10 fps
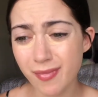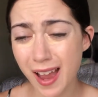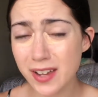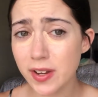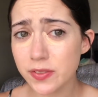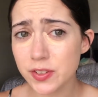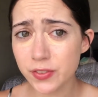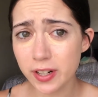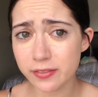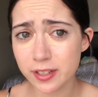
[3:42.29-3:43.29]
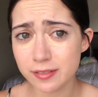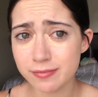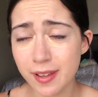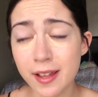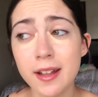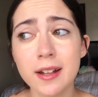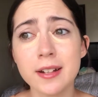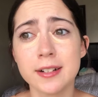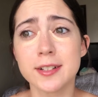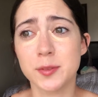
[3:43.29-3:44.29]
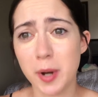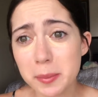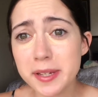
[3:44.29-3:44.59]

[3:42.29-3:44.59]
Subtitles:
I've had this forever. It's probably